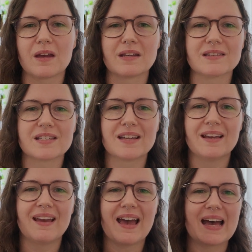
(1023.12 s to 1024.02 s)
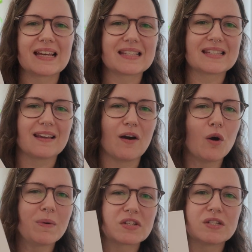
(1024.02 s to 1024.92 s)
and has a
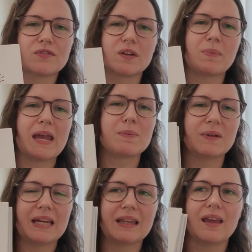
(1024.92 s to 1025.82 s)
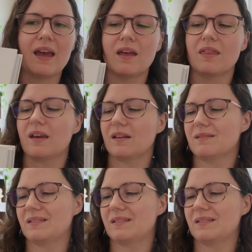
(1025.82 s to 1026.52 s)
whole bunch of different people in there that,